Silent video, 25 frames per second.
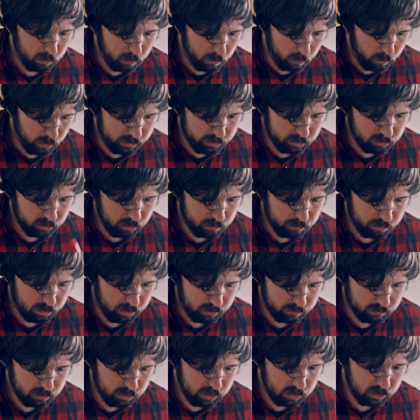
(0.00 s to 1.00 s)
One
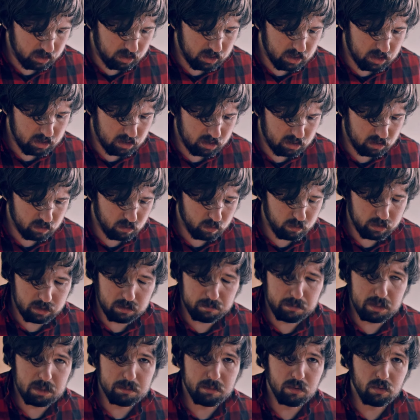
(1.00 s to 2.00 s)
example I've seen is
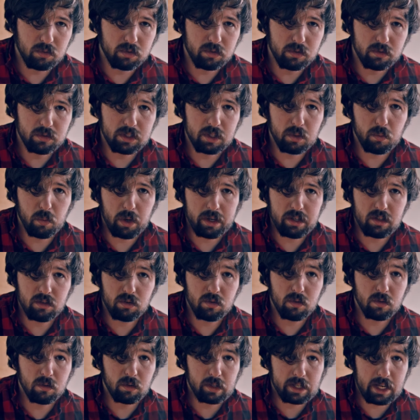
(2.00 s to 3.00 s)
with people losing
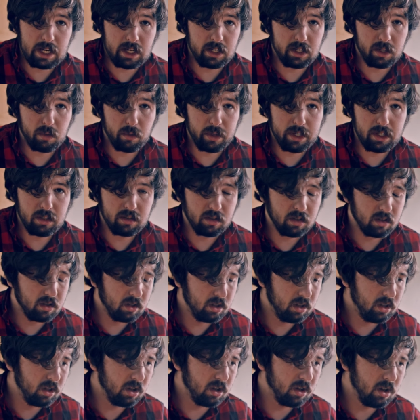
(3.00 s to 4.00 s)
weight or gaining weight.
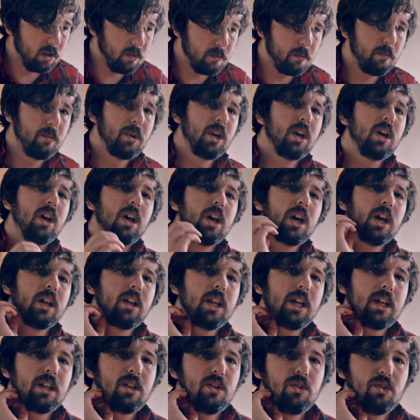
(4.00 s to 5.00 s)

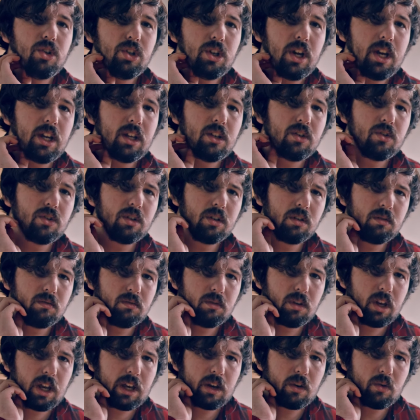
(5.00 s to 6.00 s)
And that can change
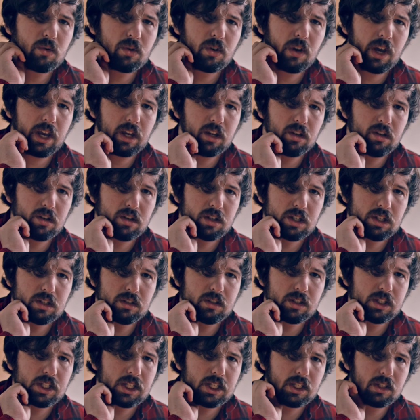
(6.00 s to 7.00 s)
how your anchor
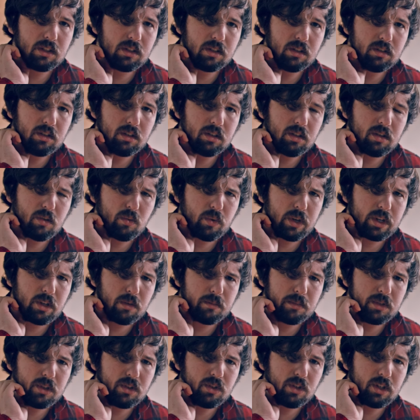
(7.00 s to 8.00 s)
sits and where
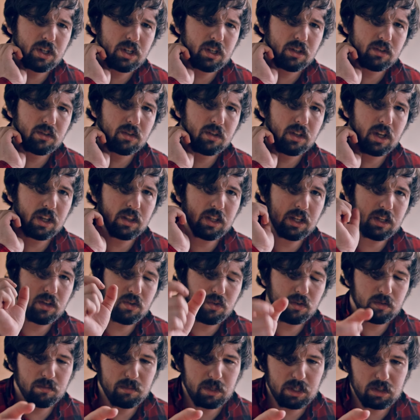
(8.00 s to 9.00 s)
your position is. And that
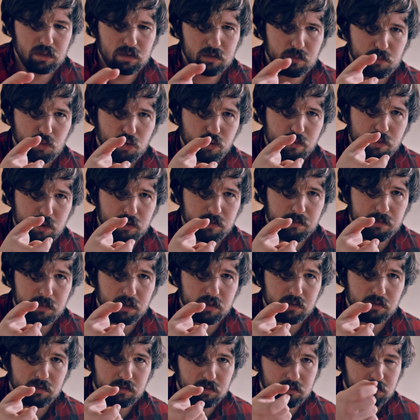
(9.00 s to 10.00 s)
can just make a small
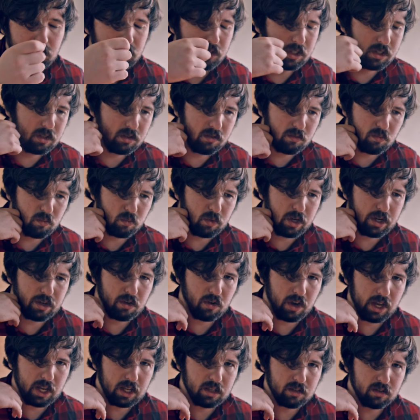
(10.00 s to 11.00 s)
movement in where
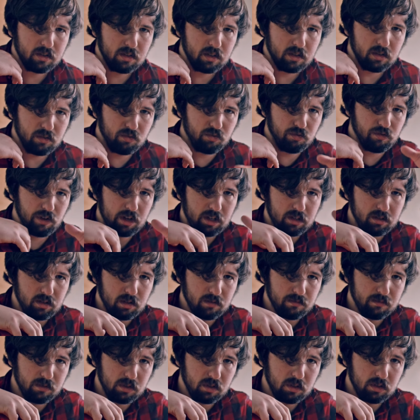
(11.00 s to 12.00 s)
your hand sits
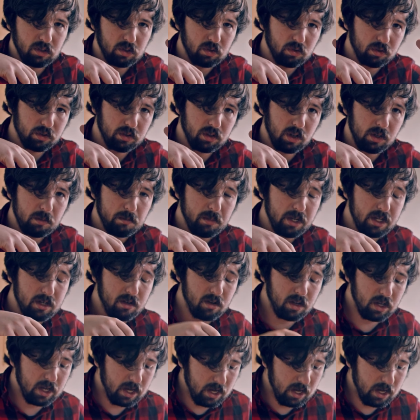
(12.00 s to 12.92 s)
relative to your sight pin,